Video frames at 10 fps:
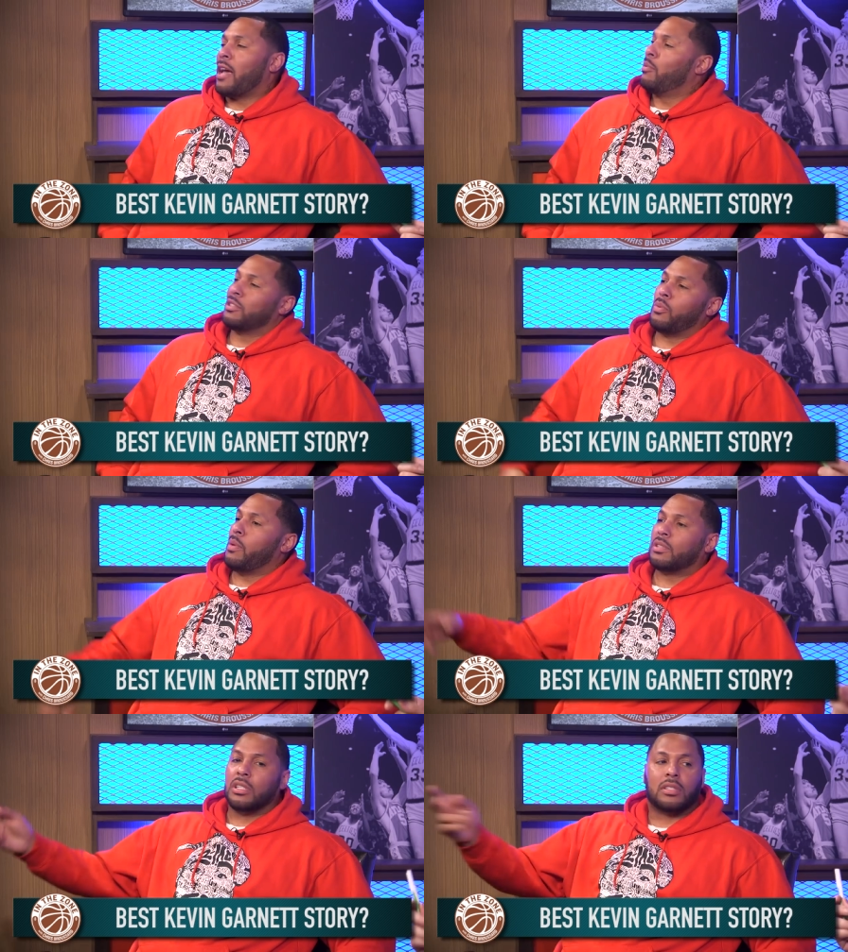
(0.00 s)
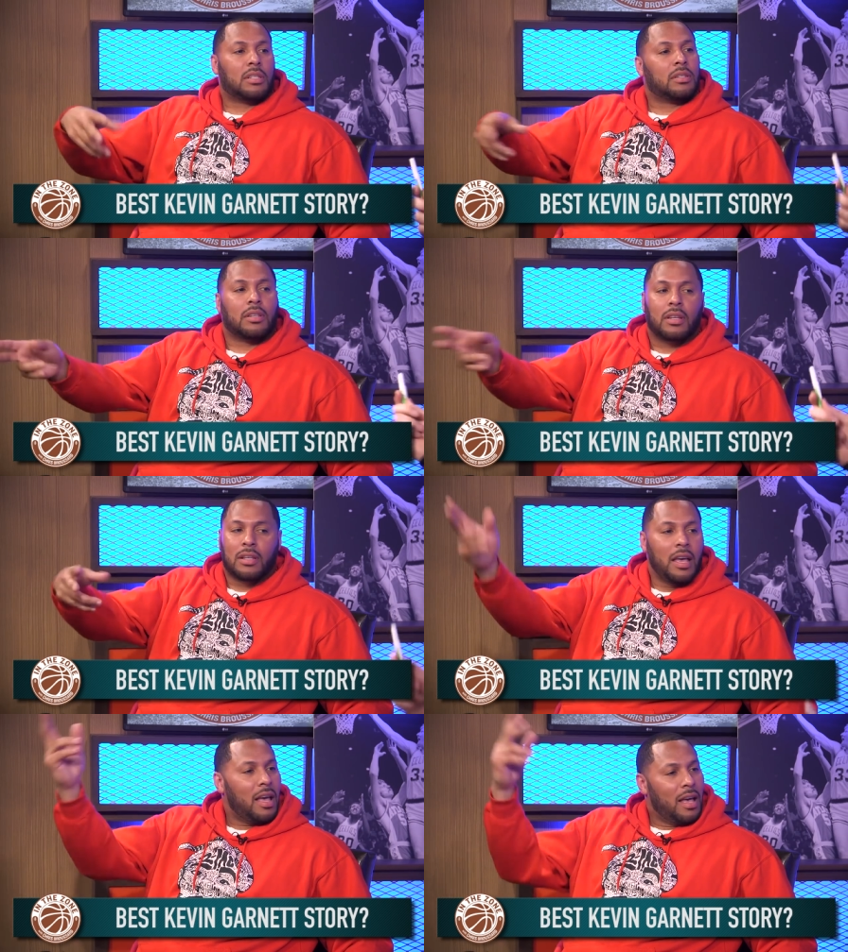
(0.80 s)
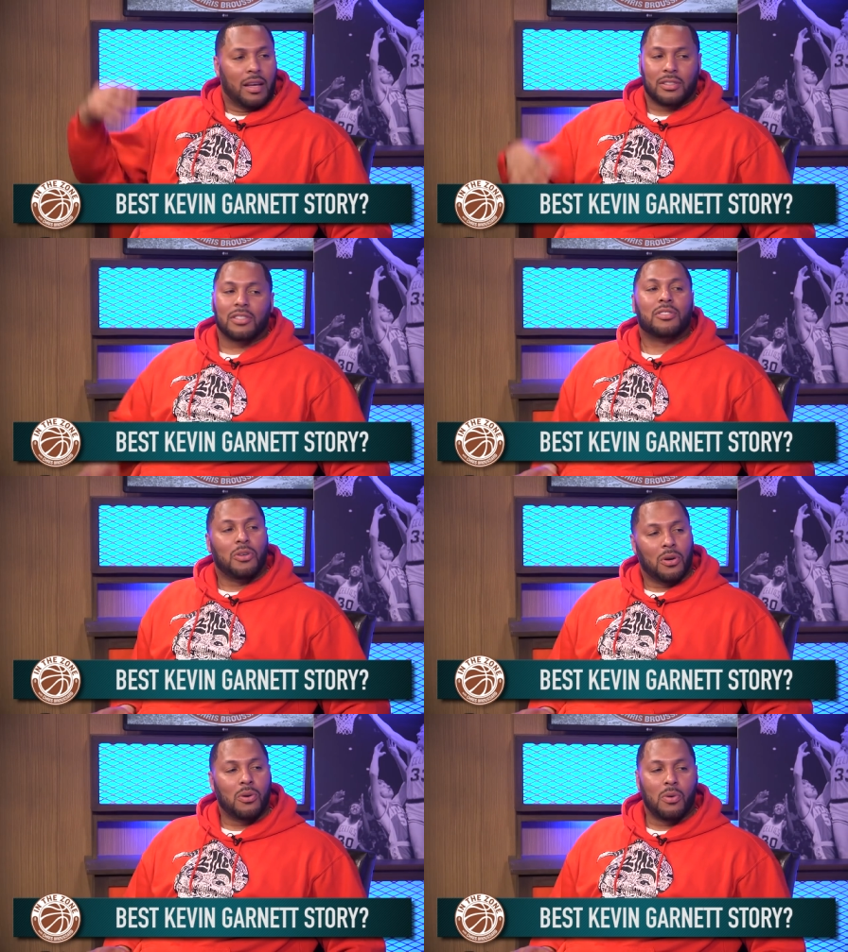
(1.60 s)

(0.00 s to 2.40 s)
they was we was just y'all was just doing yeah, whoever. just doing